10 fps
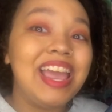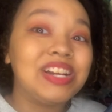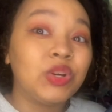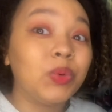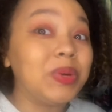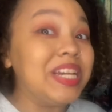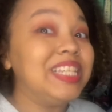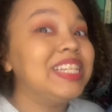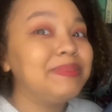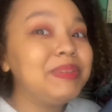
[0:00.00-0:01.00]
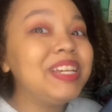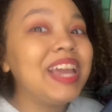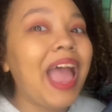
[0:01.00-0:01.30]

crazy to me.